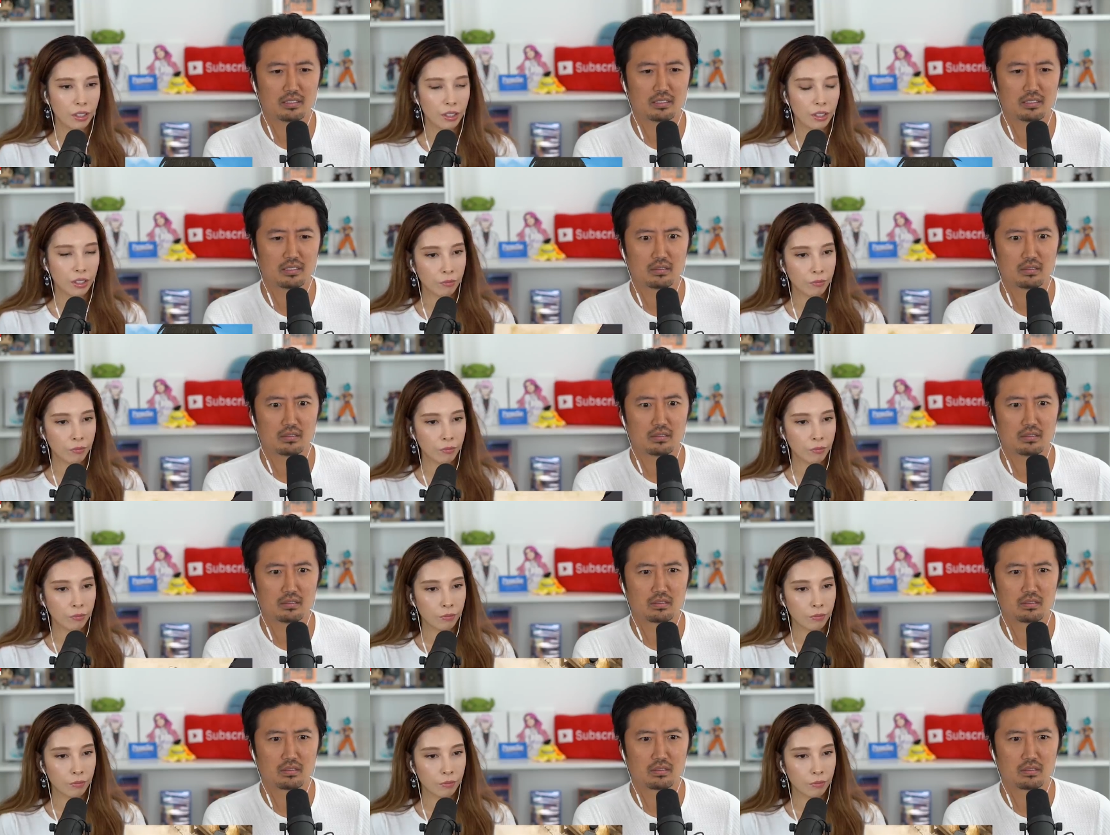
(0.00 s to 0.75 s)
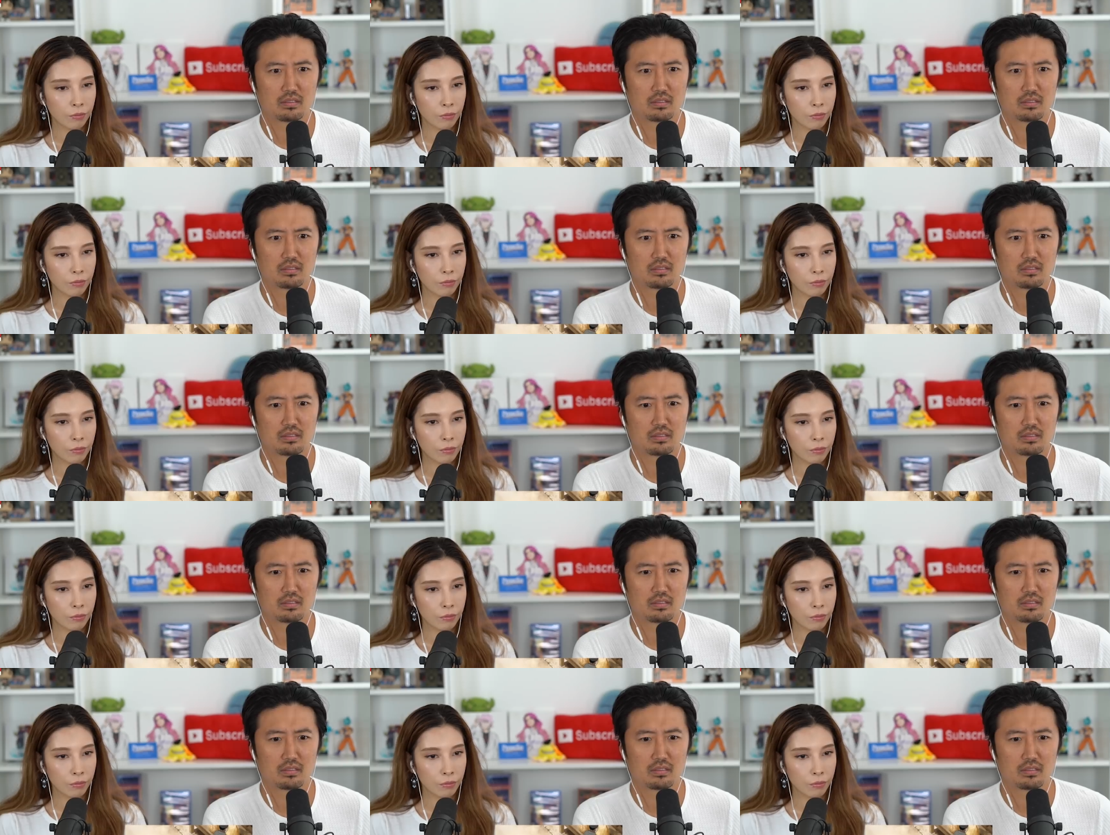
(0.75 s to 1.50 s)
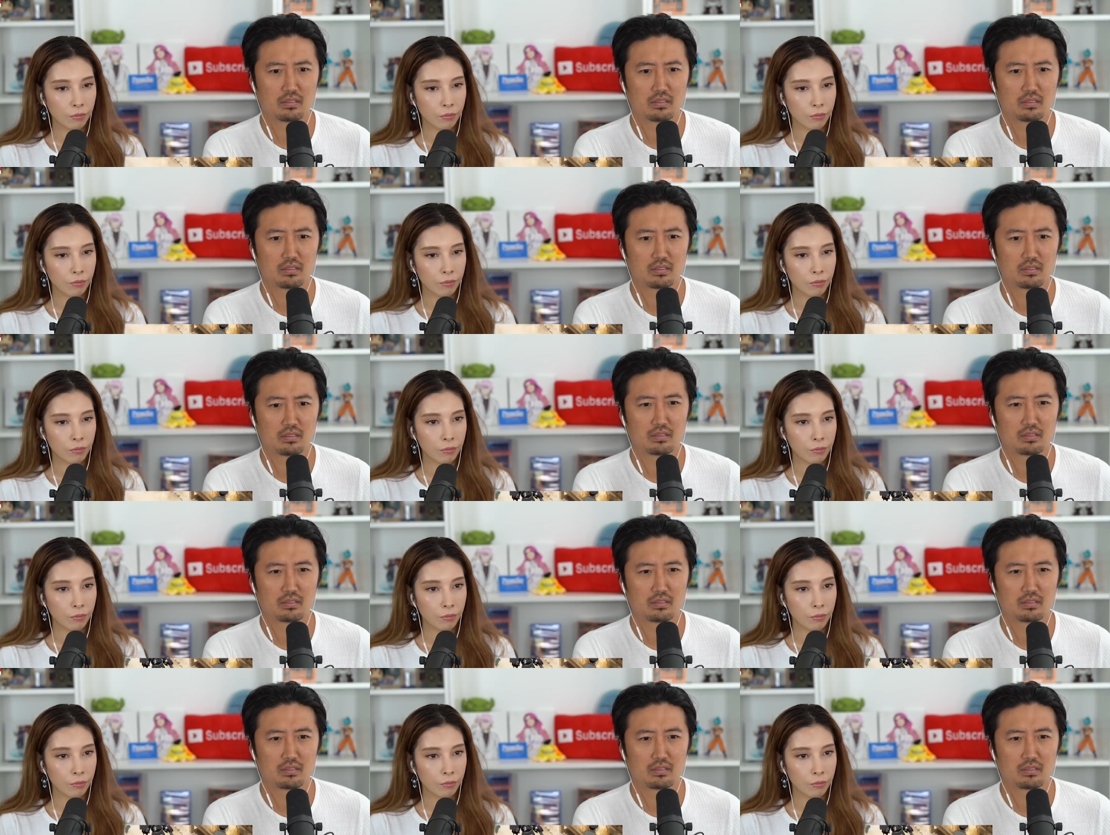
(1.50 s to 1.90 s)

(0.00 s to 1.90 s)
Nothing is said.